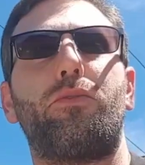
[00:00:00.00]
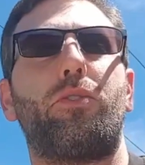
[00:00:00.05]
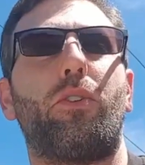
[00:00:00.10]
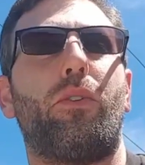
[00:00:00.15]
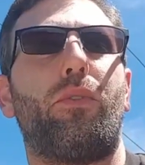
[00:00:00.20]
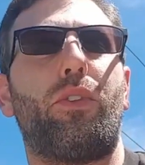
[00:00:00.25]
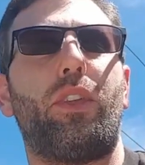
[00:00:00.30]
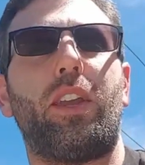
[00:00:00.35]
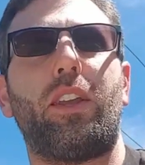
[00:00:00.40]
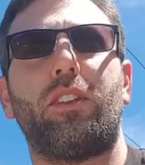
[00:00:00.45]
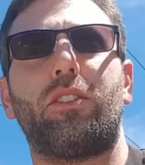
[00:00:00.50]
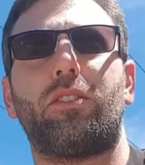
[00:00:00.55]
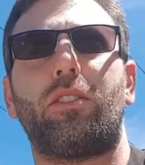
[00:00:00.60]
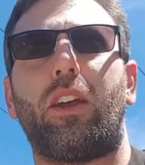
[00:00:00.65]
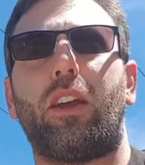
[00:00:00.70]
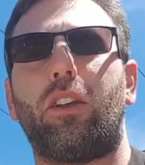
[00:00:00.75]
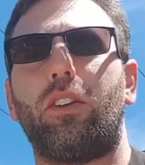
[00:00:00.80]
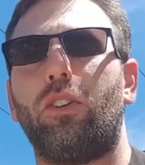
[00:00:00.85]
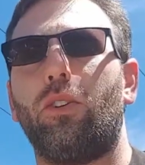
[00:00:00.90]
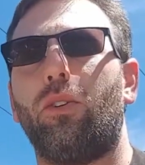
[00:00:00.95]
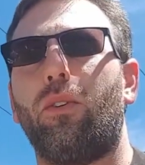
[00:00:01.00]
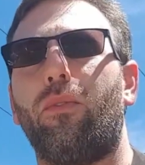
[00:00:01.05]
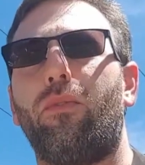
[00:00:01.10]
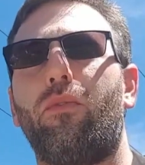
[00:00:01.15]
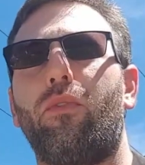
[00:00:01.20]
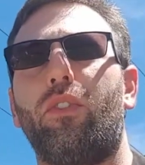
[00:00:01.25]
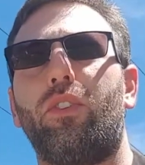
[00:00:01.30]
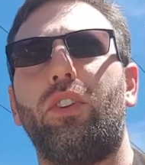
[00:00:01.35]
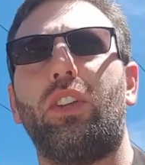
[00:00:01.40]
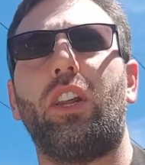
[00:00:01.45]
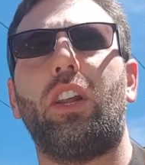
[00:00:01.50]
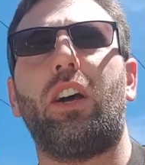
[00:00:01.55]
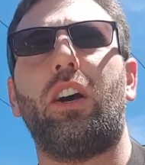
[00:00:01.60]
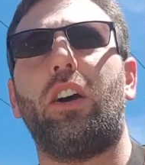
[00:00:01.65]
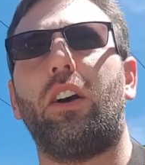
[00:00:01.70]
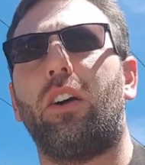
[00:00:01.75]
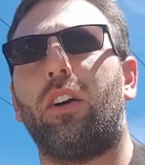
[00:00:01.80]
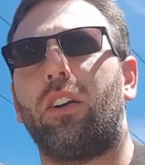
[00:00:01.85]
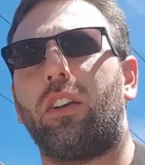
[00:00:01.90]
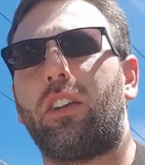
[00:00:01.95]
So things like your
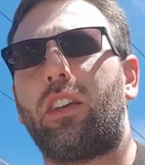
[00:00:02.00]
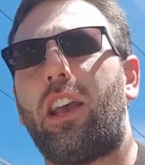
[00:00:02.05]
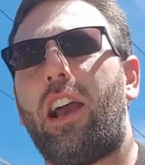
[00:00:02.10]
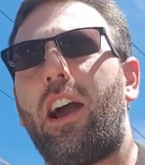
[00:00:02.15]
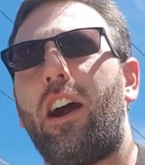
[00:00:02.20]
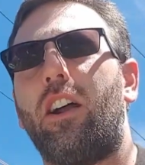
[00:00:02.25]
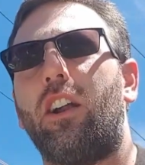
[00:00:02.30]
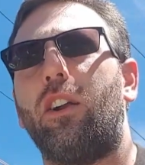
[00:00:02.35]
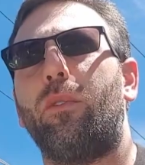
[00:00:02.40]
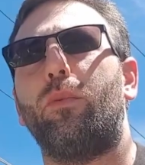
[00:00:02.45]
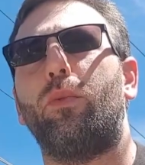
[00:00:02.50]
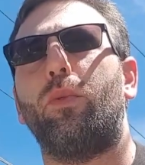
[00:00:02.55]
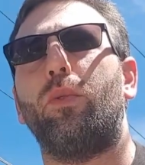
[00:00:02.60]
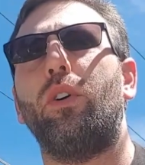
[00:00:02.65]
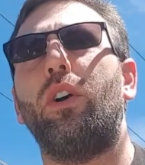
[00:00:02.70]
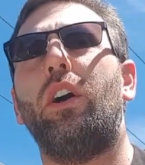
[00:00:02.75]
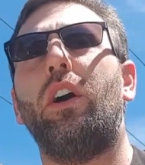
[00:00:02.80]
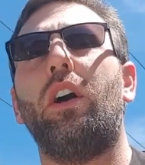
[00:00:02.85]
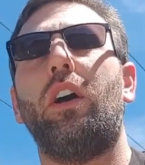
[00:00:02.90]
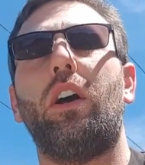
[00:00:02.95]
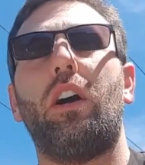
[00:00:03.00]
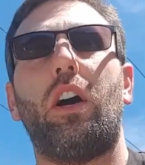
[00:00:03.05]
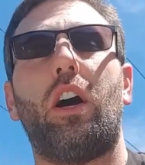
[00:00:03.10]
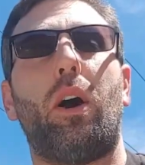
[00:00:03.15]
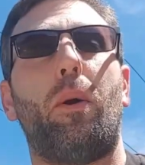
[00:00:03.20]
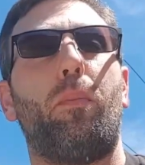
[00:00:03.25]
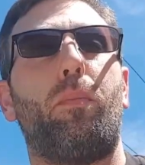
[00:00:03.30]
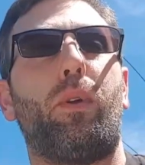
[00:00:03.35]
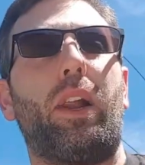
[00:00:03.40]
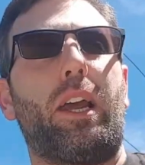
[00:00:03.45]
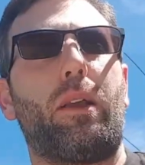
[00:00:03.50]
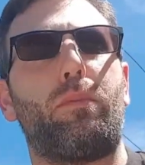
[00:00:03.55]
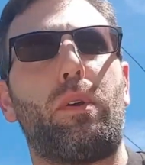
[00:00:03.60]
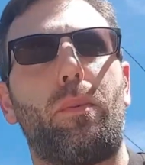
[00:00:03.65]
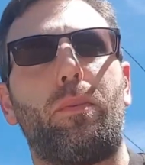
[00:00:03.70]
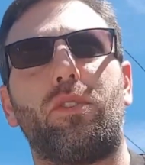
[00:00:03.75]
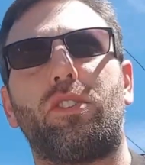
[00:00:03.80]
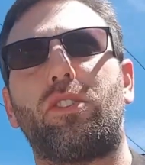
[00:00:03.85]
vanilla, caramel, black pepper